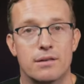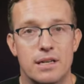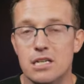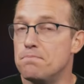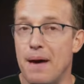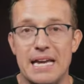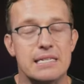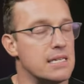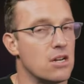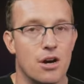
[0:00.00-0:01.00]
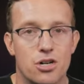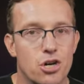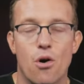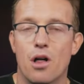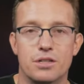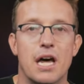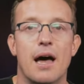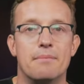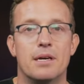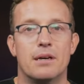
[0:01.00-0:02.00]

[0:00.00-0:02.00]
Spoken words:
He's based. He's on our show all the time.